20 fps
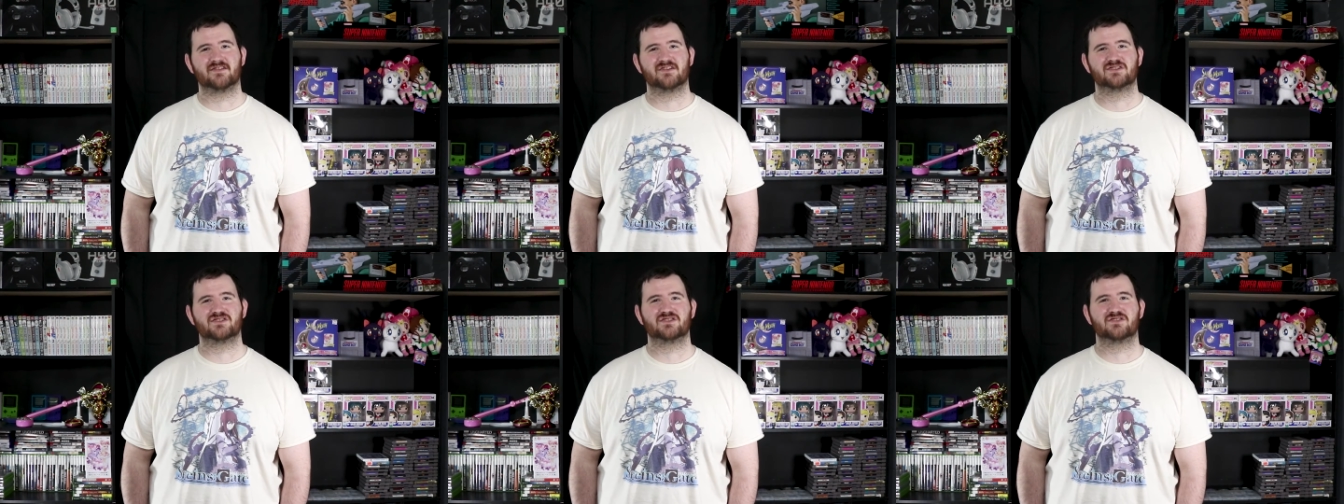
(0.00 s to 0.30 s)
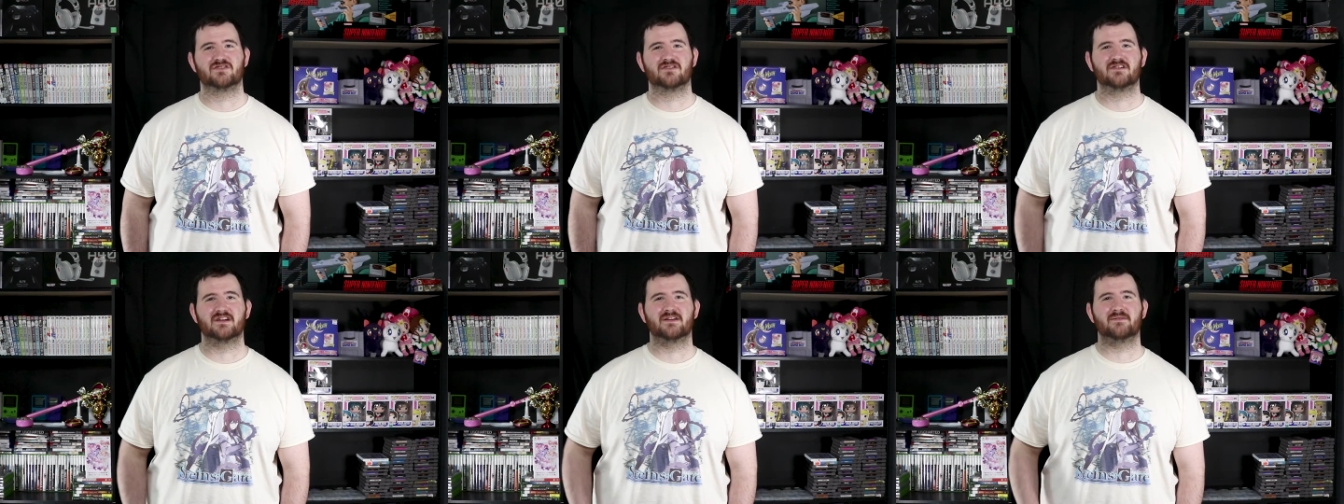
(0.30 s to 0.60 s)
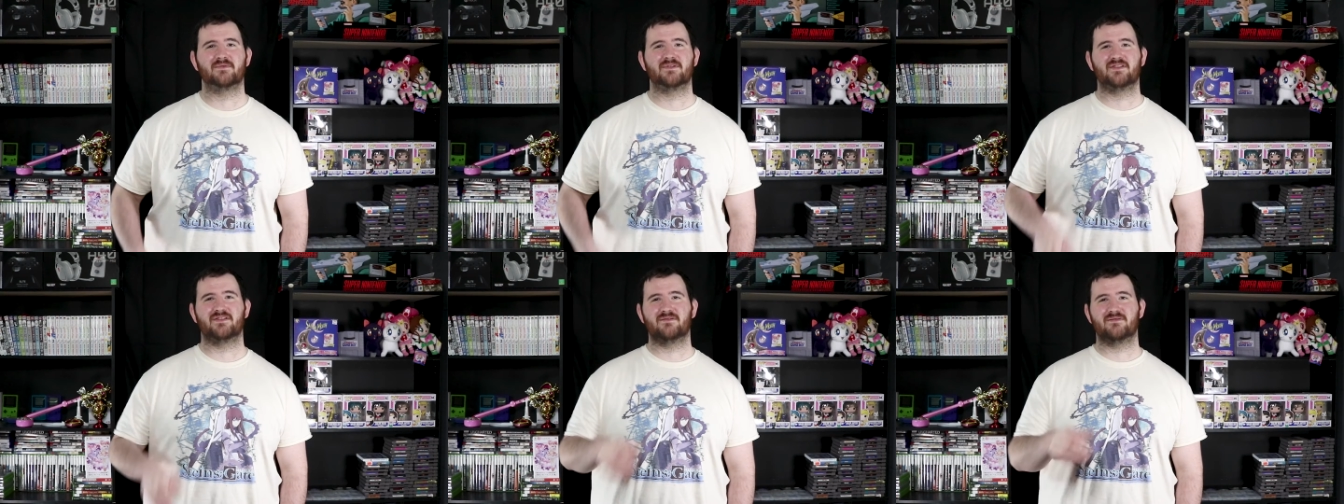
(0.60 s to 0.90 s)
this journey
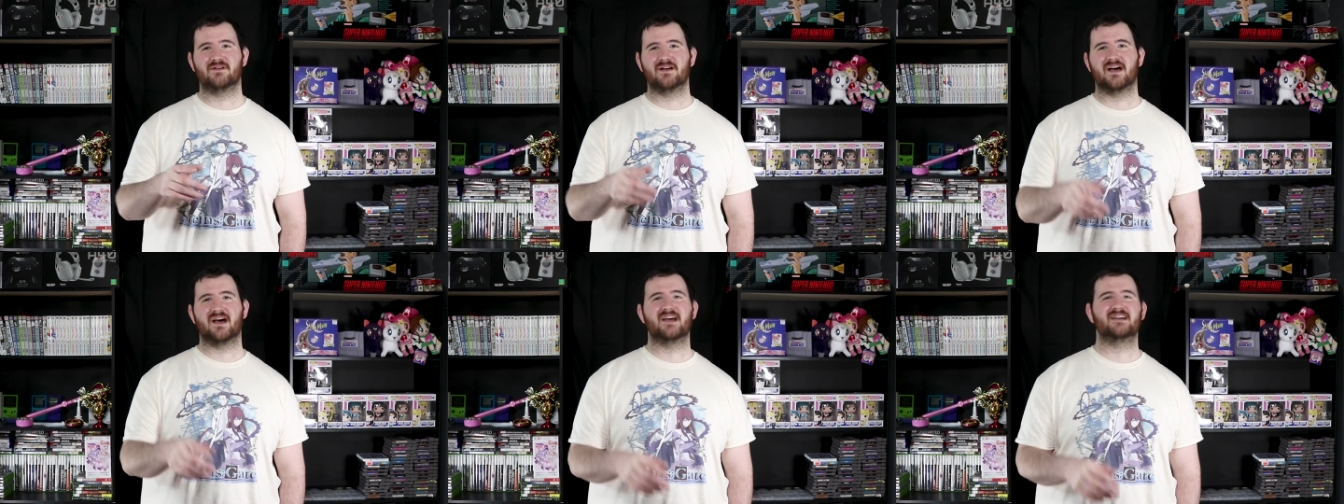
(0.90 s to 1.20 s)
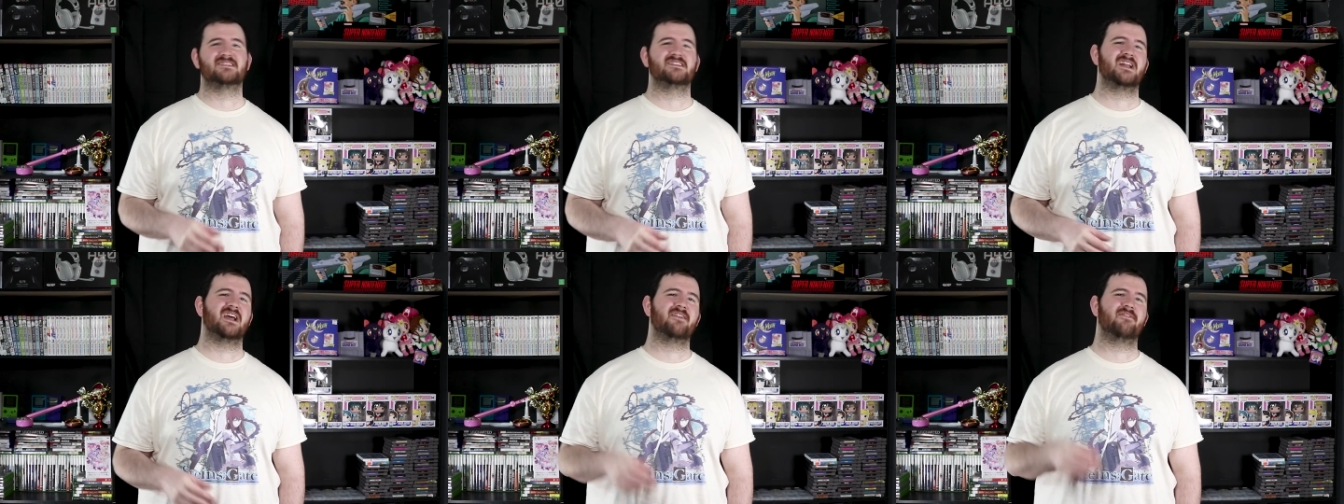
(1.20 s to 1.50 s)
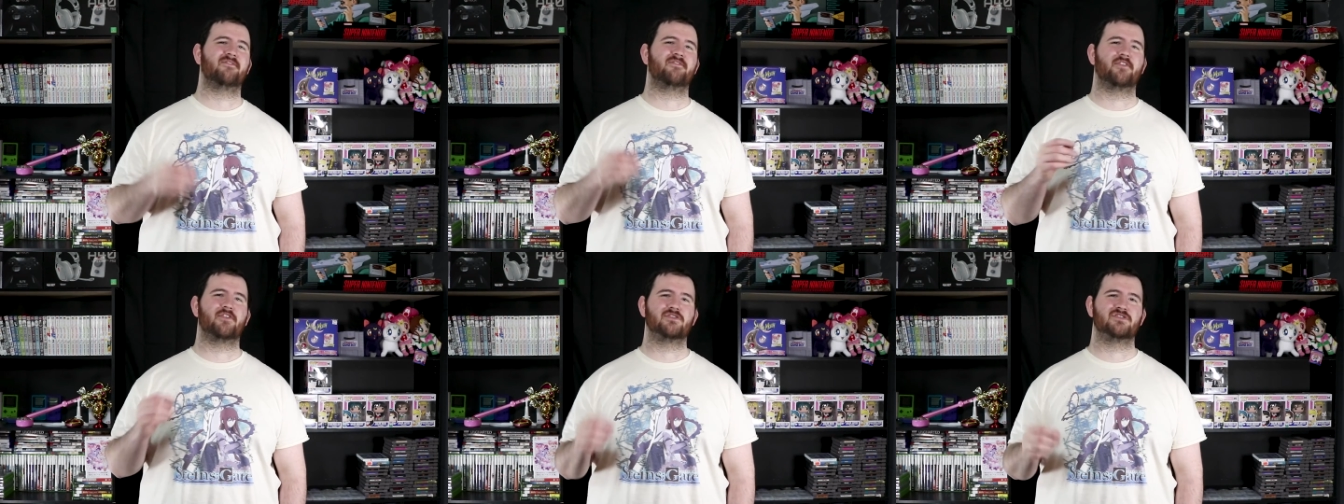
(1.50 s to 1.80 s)
with you guys and I
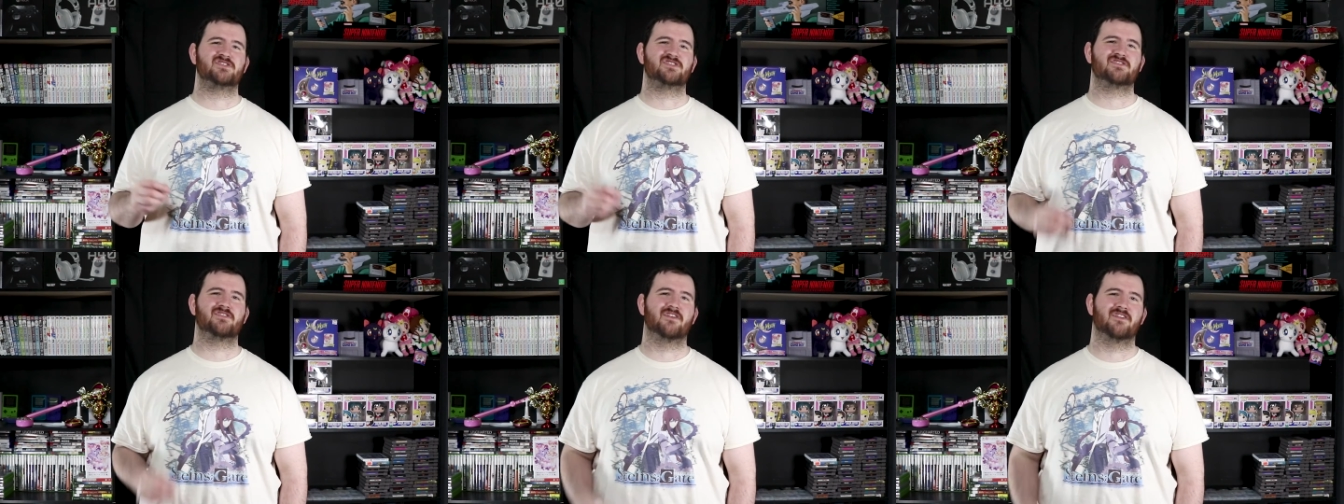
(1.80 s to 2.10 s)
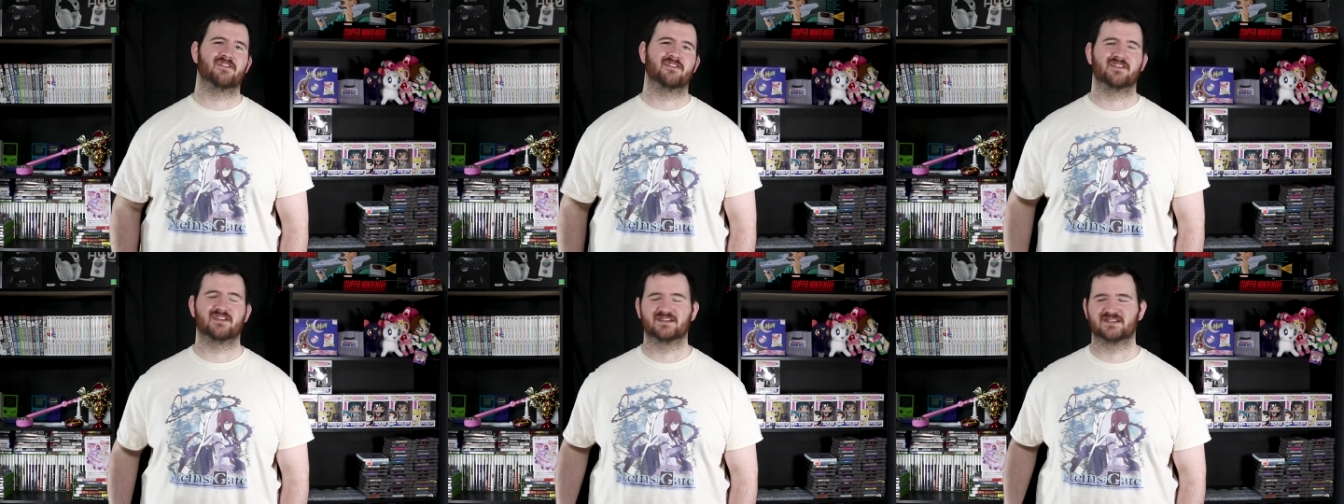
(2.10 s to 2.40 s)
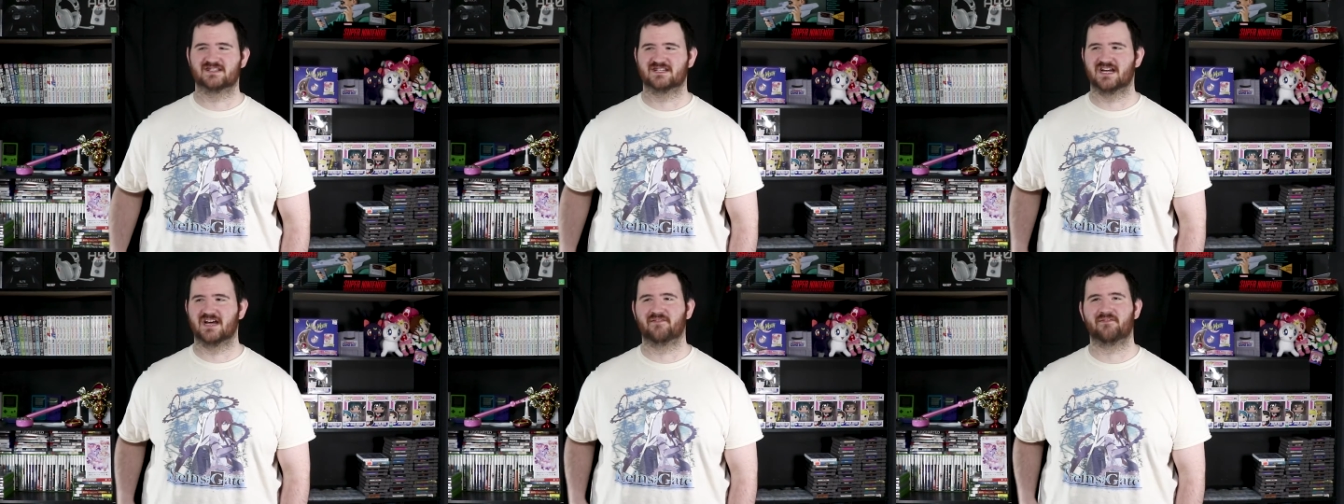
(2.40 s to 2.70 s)
first started
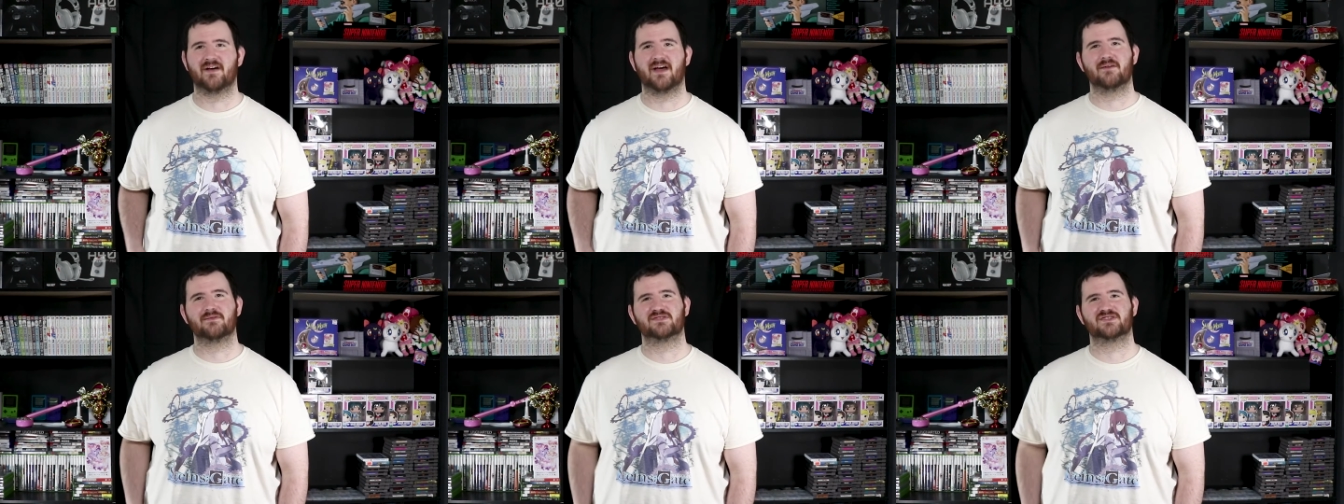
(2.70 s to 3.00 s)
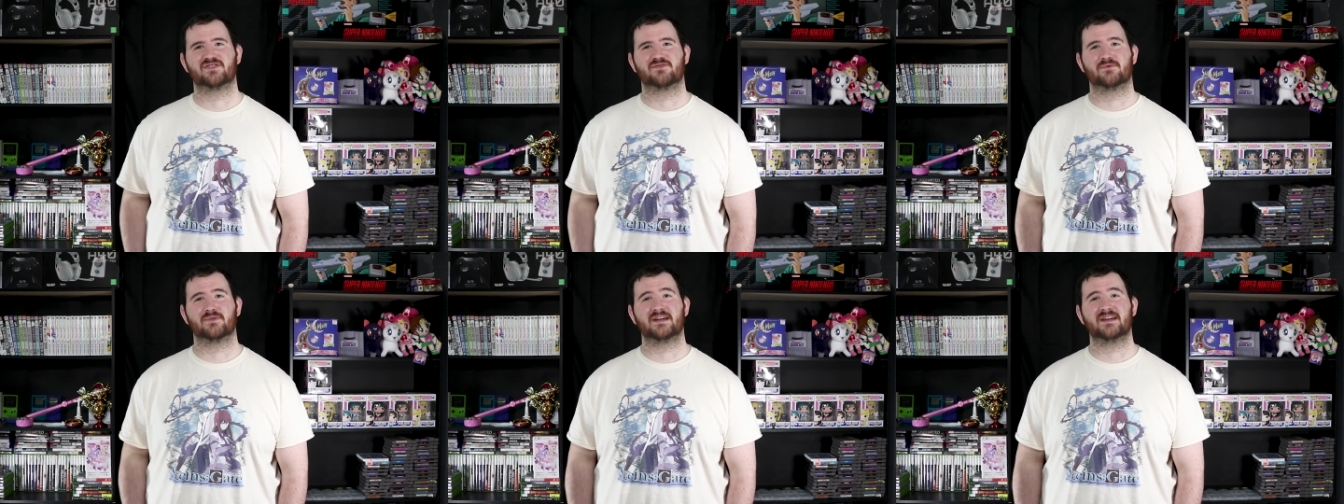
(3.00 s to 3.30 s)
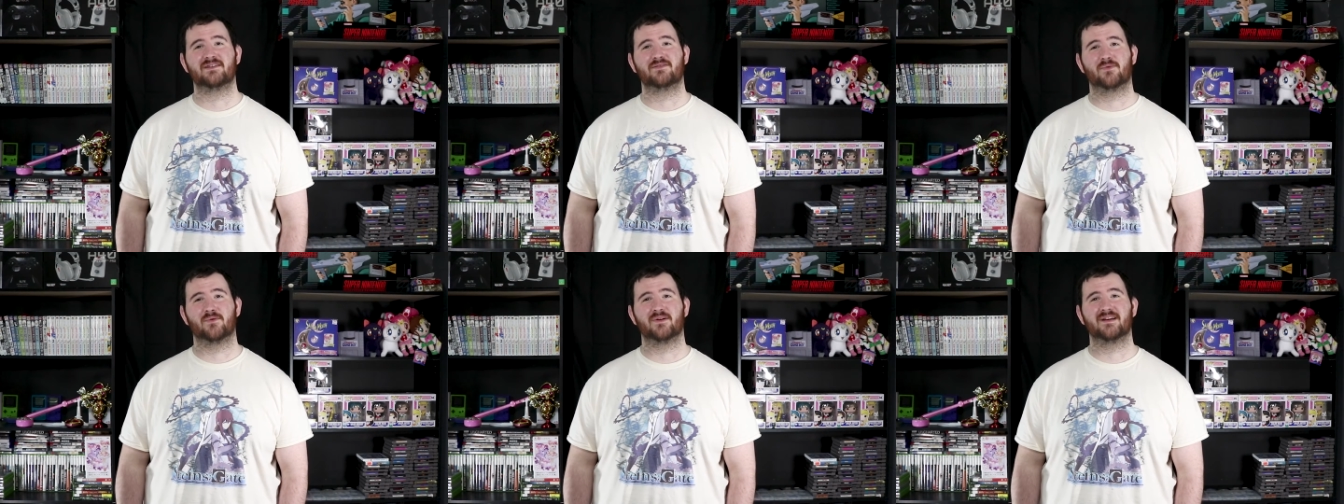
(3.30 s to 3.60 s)
this stuff, I was
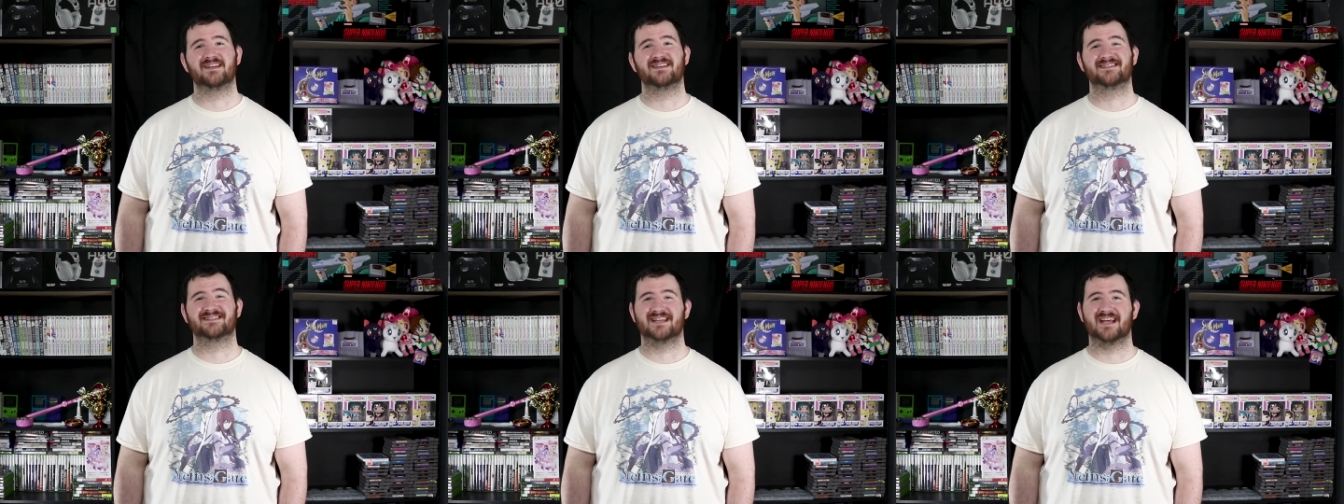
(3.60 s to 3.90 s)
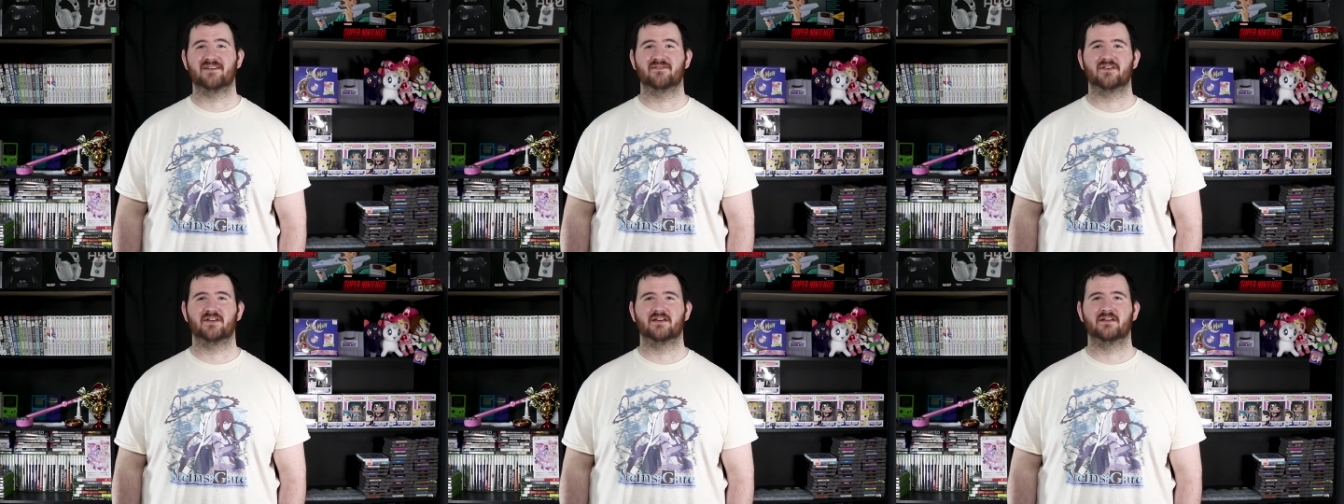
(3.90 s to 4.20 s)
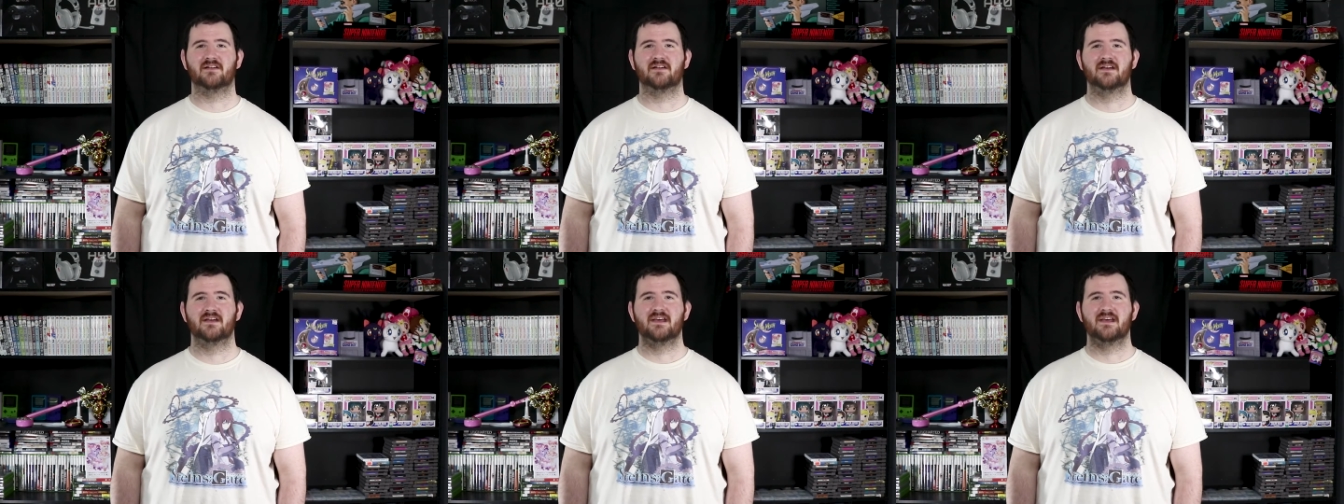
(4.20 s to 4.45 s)
327,